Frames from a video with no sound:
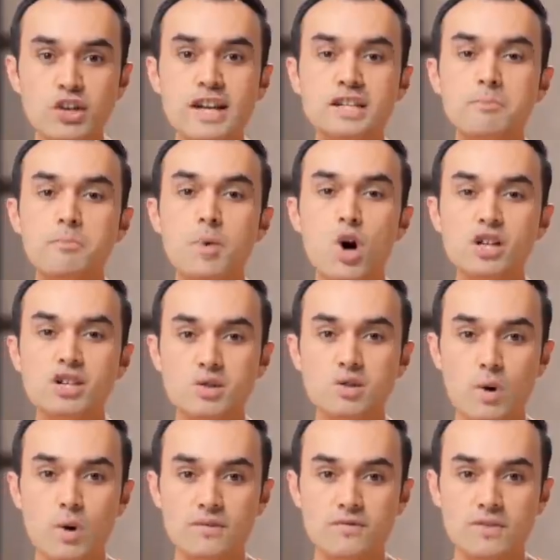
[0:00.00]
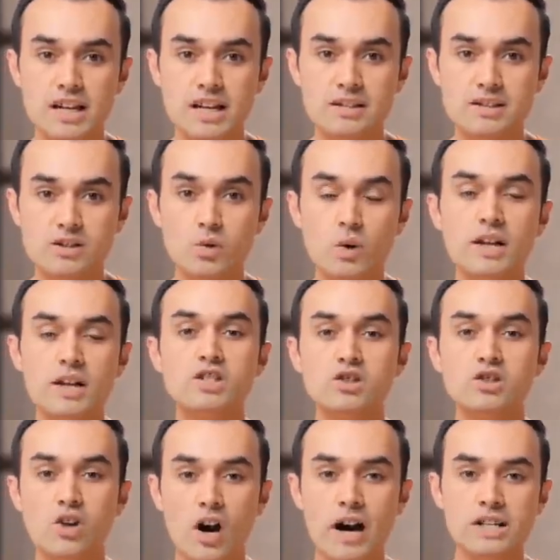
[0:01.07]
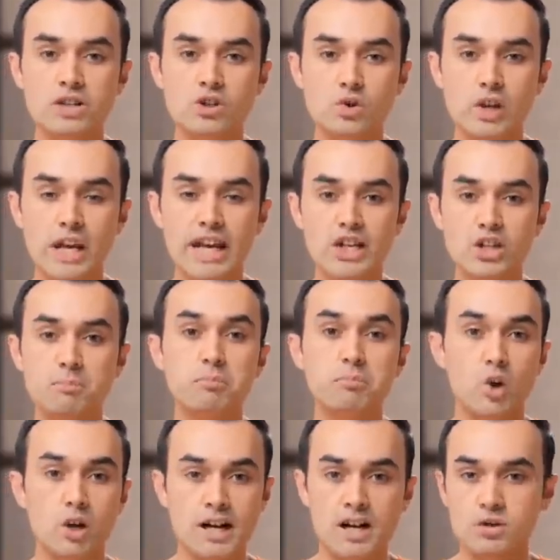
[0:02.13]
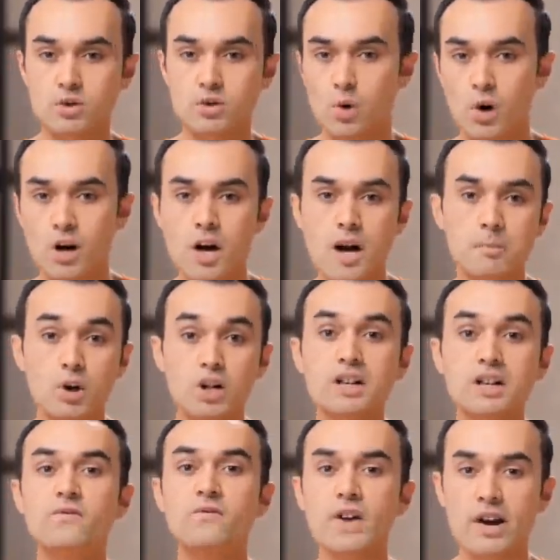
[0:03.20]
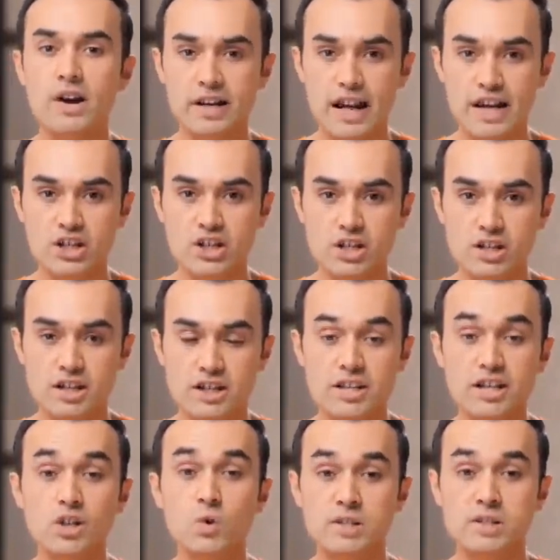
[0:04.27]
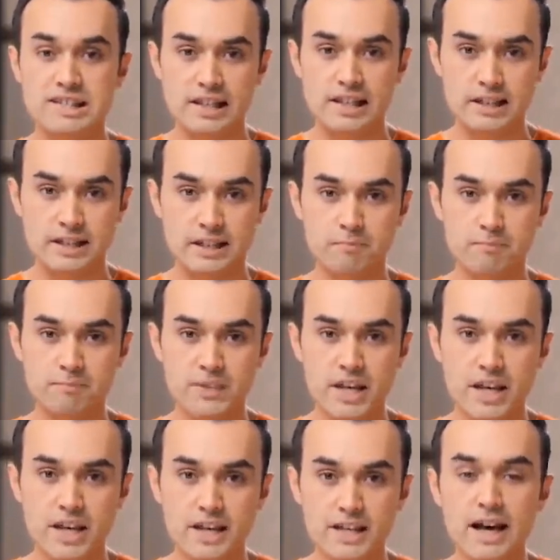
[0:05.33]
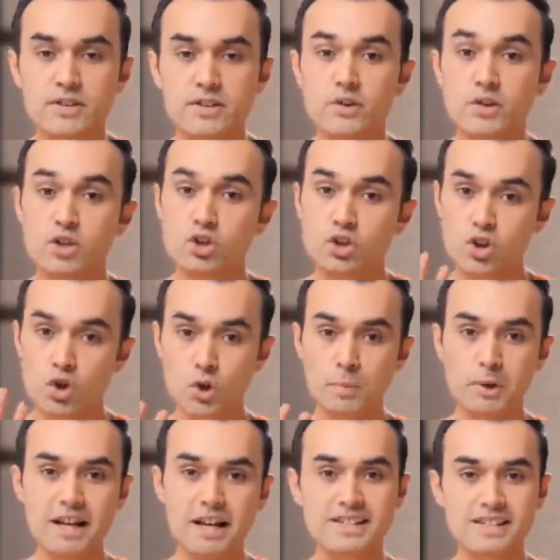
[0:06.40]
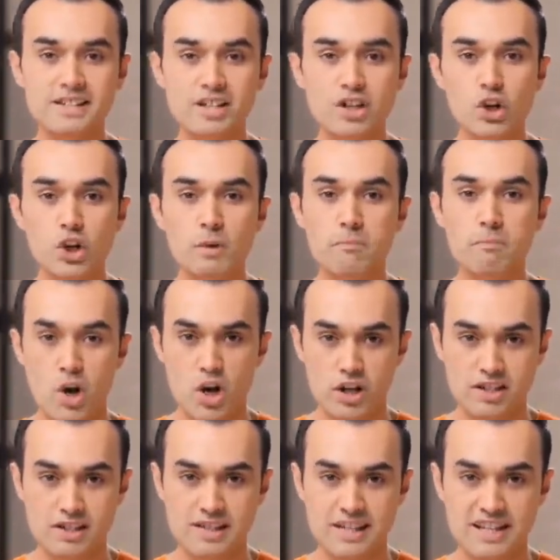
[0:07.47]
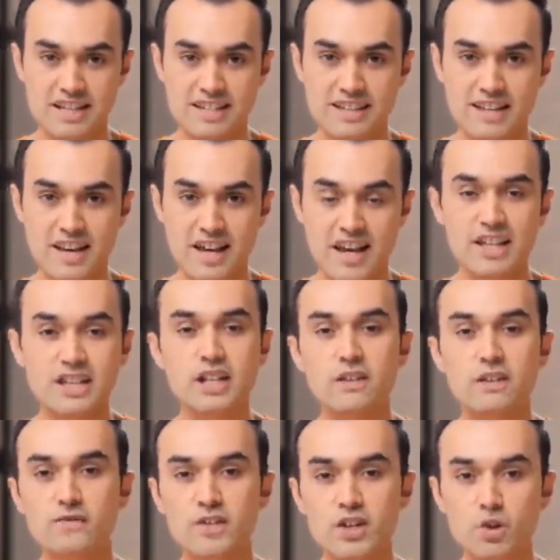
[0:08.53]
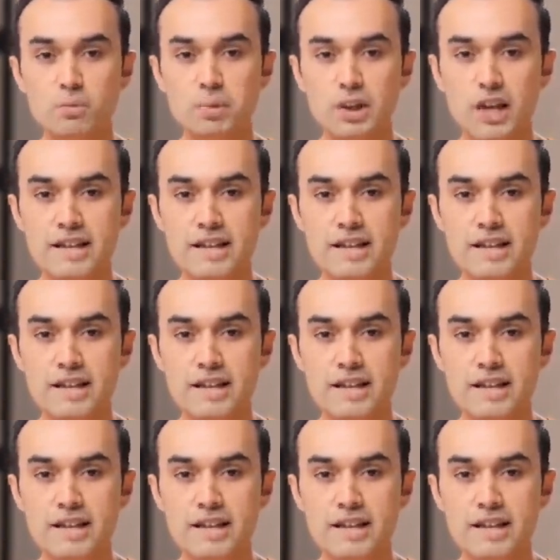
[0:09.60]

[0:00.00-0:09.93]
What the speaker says: to purchase one of these to assign to each product or product variation that you're selling. Now, there are 2 places that you can purchase these. The official place